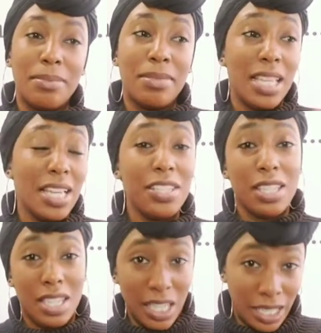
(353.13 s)
this
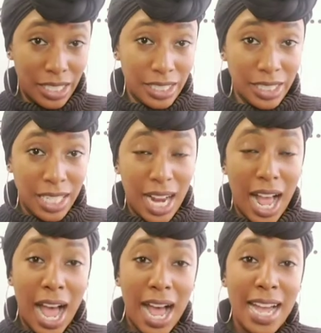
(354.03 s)
year,
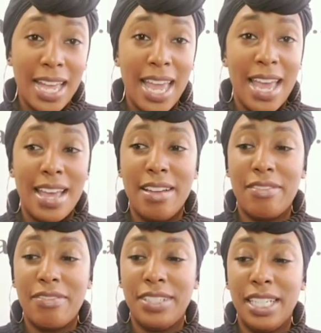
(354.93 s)
I
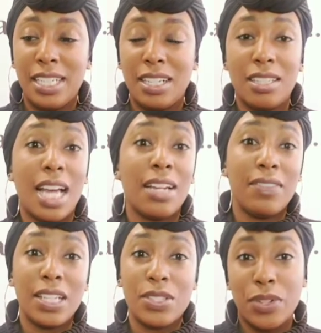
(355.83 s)
have done a lot of
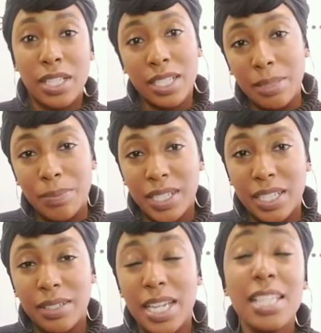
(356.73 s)
things for the
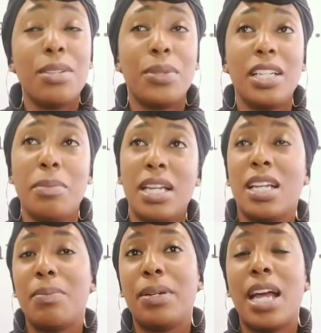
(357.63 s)
company. It's a really big
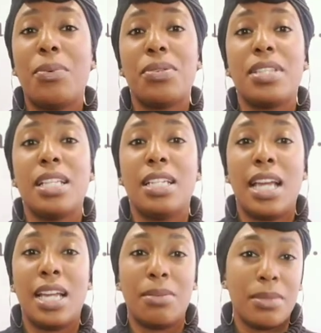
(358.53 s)
company. I won't say the
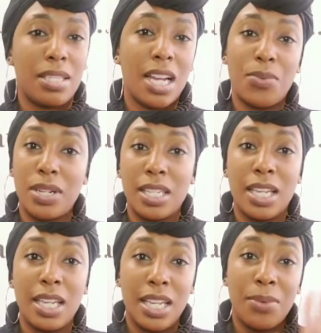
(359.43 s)
name because I don't want to
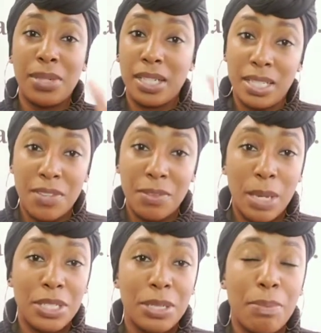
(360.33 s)
get hit with any
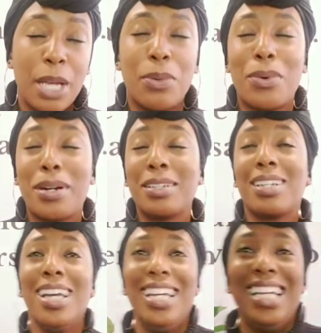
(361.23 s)
defamation paperwork.
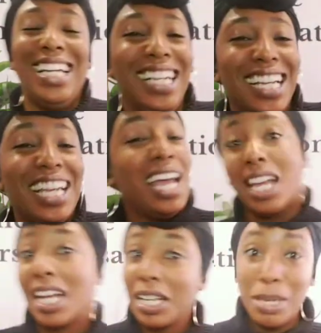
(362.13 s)
I
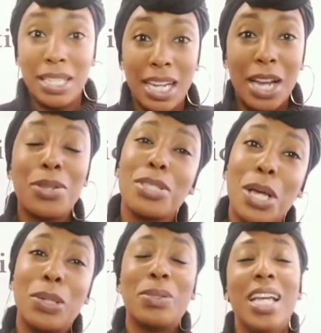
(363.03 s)
ain't got no money now. So